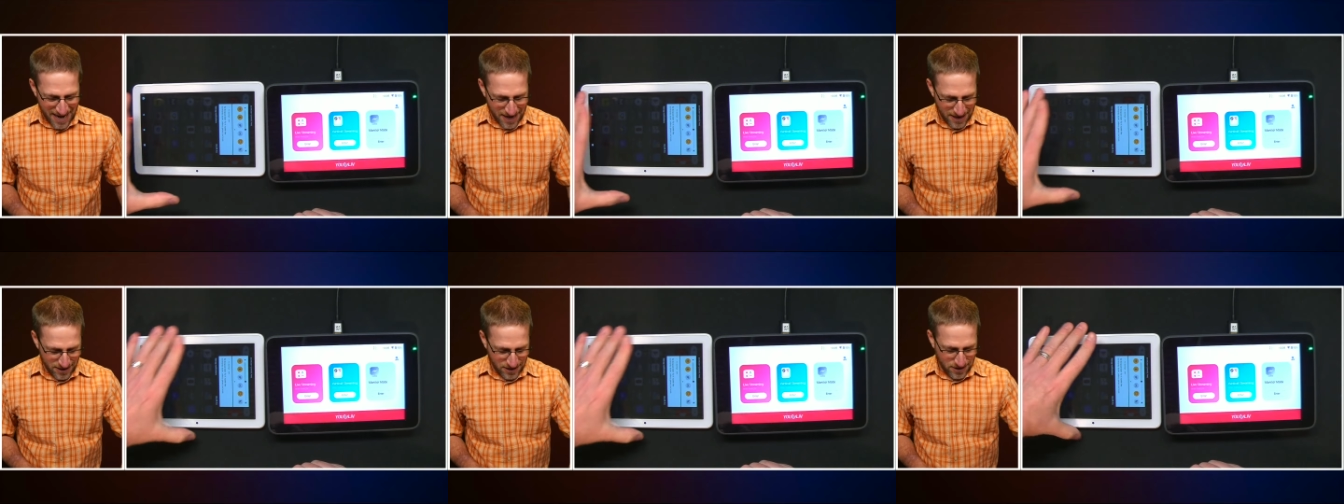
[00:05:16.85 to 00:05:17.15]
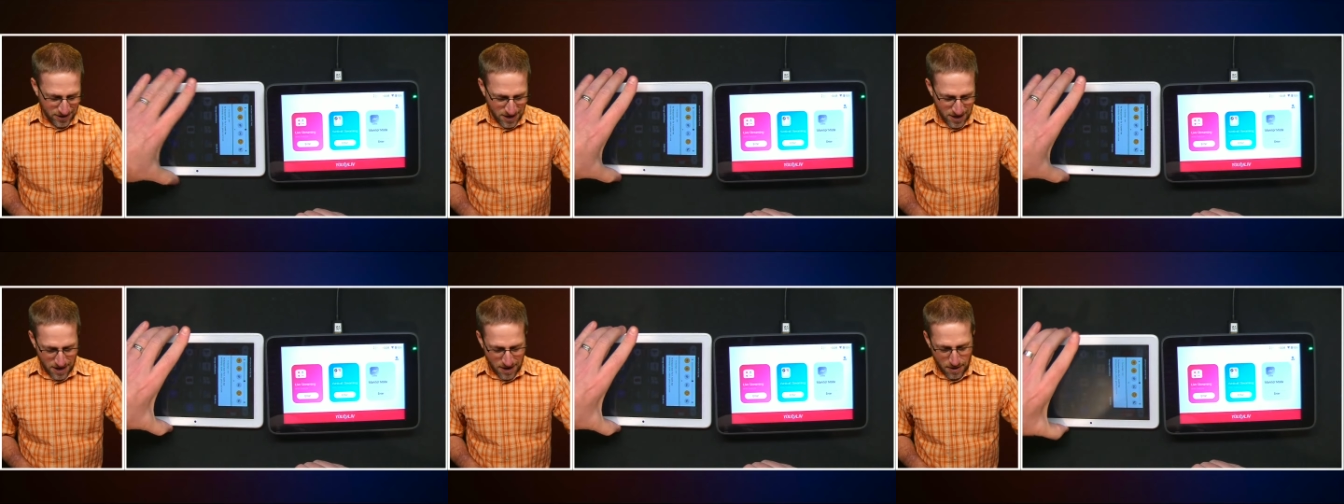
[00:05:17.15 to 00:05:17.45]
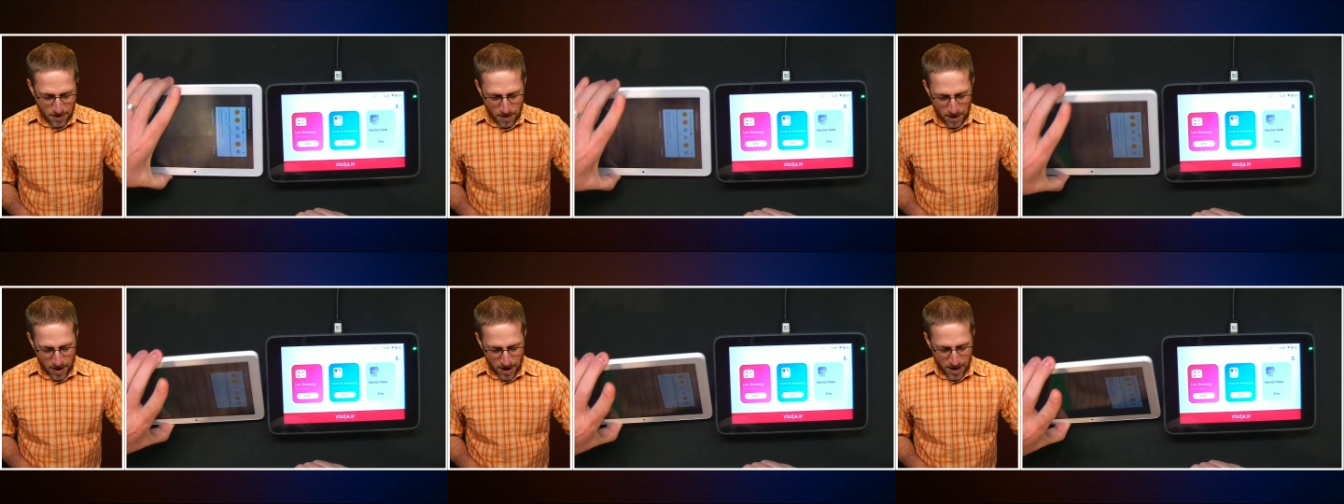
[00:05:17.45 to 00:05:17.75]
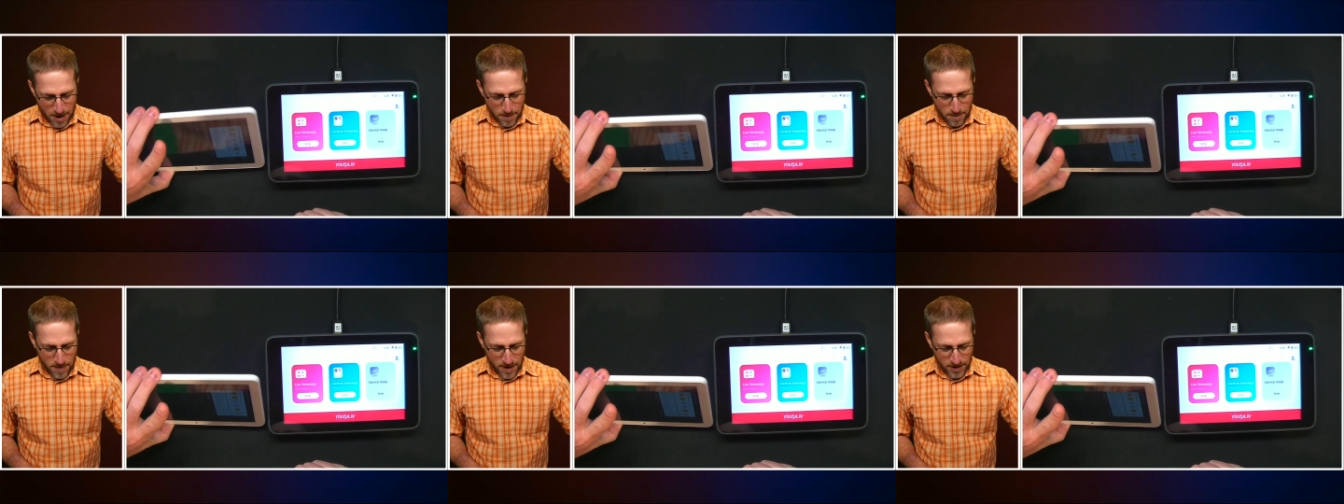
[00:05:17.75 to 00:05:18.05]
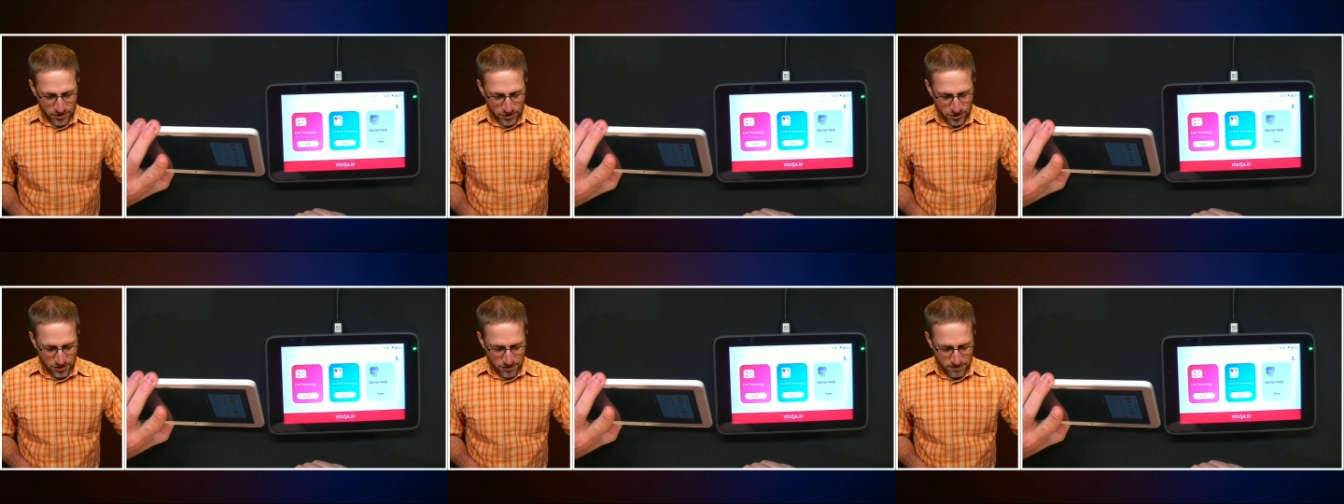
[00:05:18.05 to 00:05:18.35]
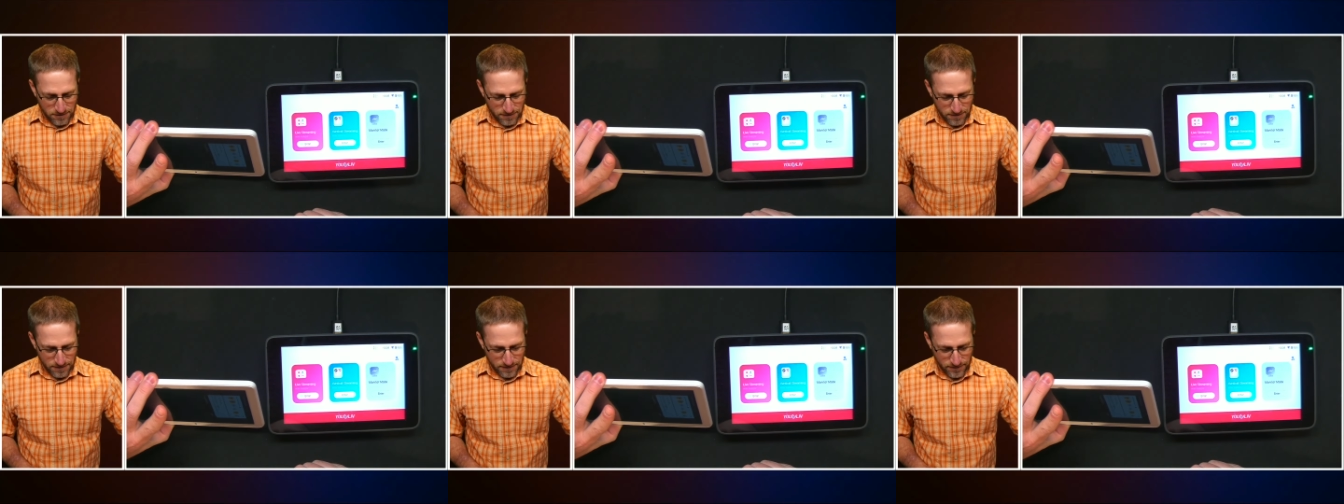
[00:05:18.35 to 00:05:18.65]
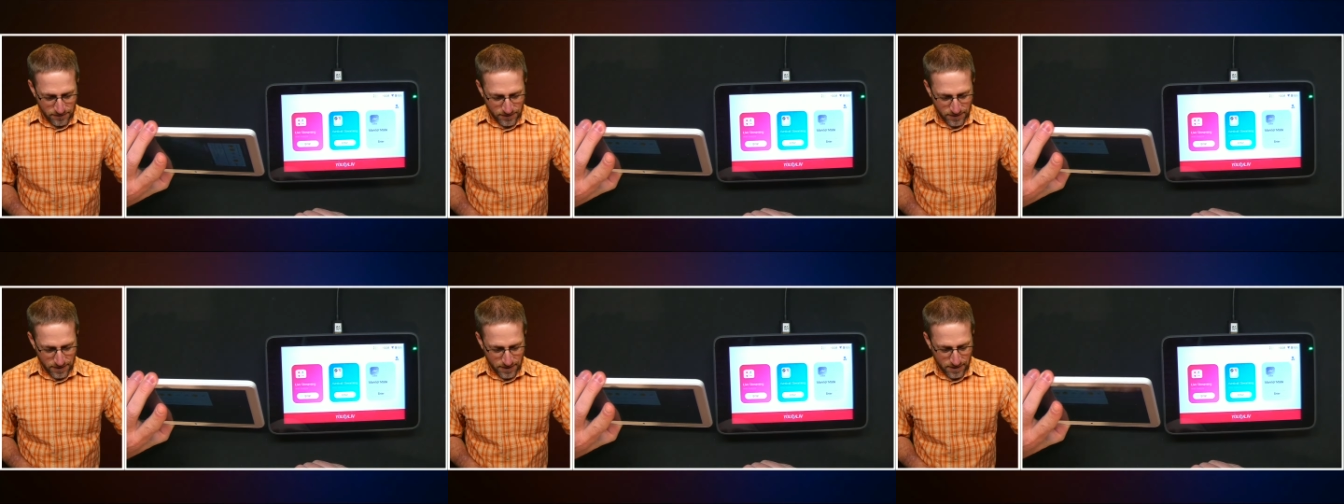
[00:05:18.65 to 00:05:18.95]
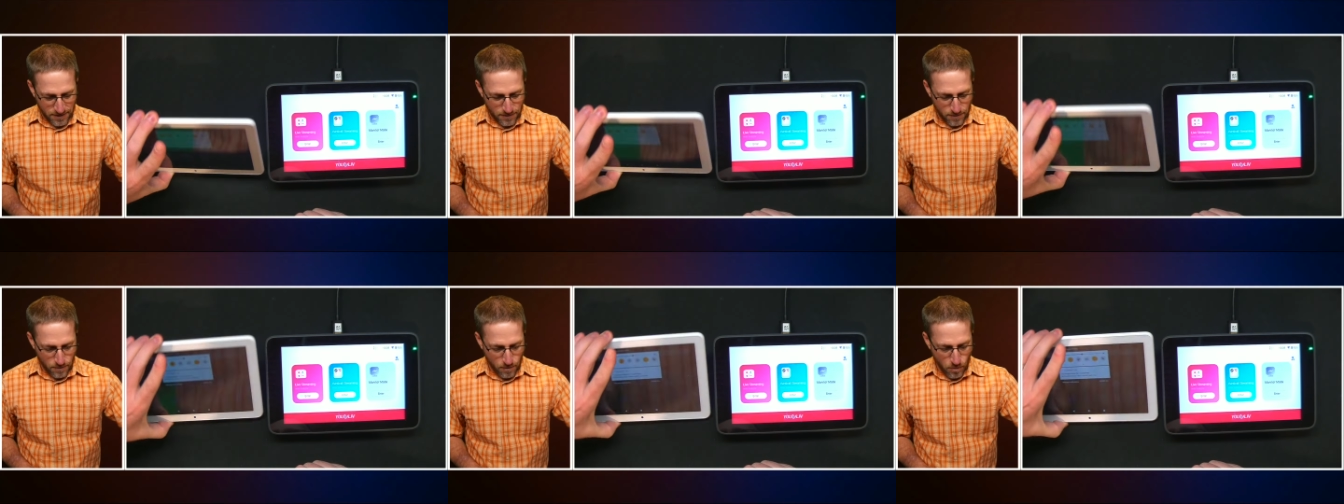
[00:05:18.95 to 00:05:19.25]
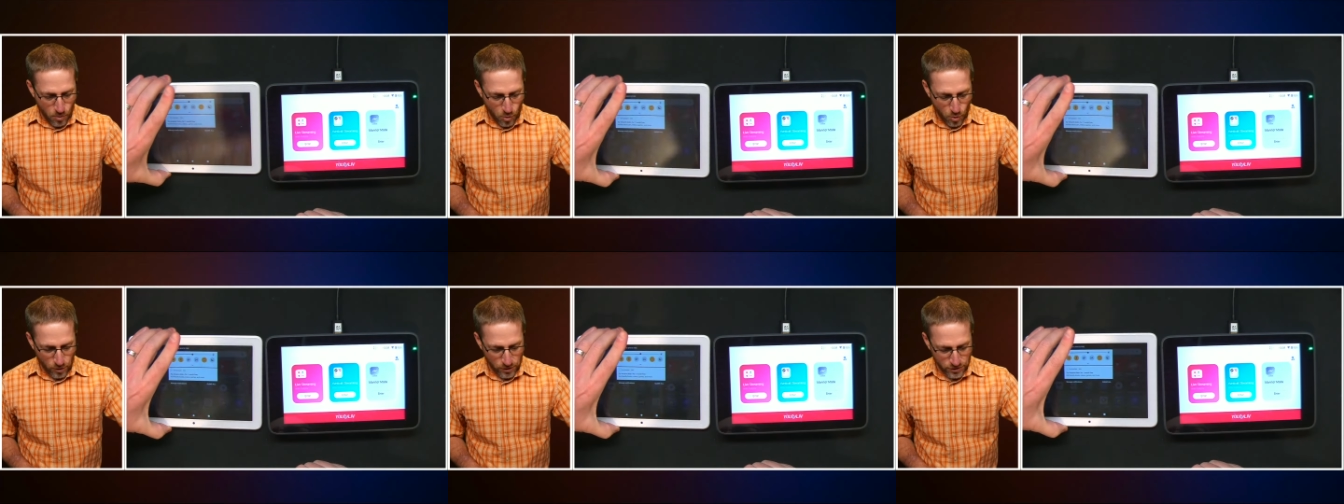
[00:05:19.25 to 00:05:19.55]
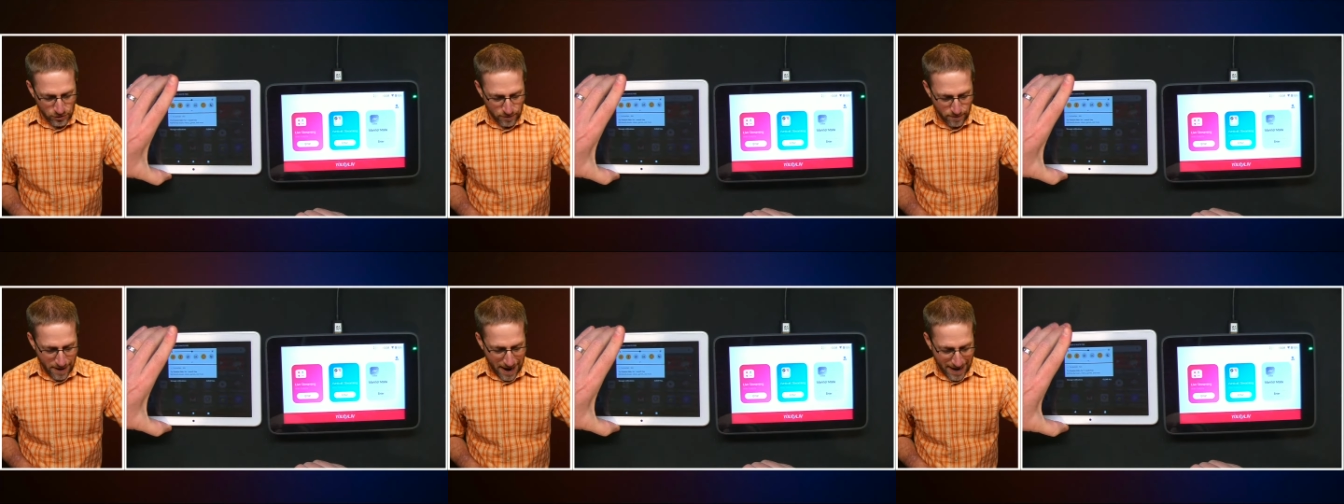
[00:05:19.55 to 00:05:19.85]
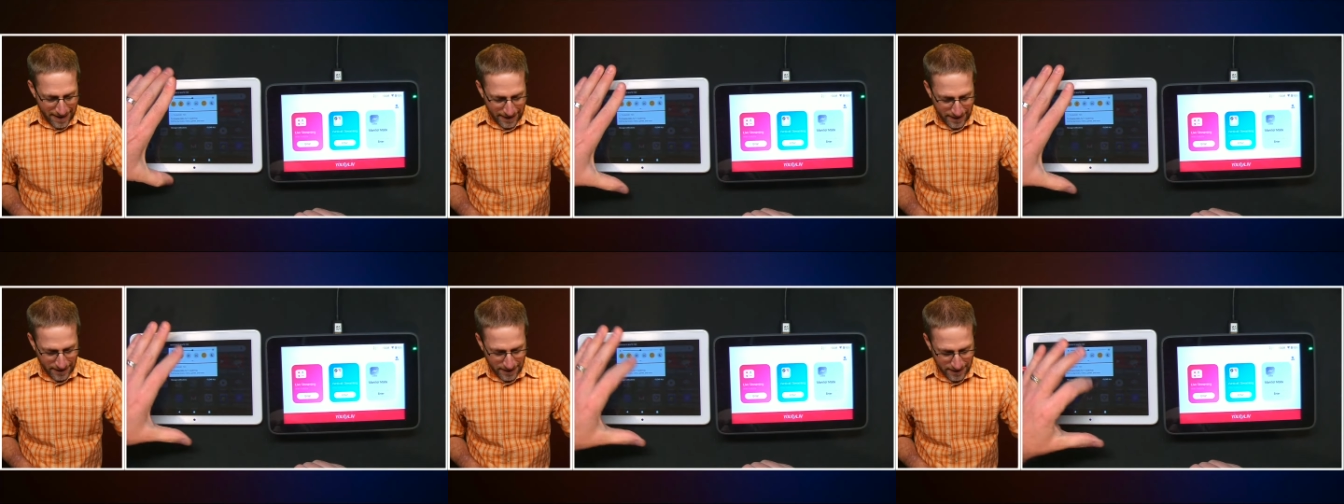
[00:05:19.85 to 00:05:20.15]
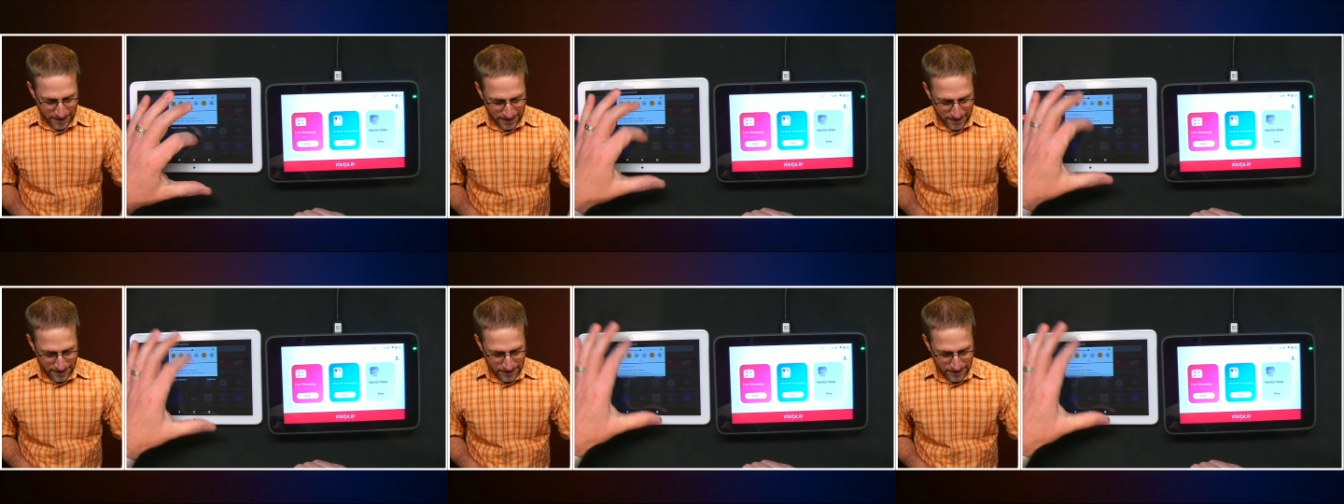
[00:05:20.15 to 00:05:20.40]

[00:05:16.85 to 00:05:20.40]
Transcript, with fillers: is uh, much more dramatic.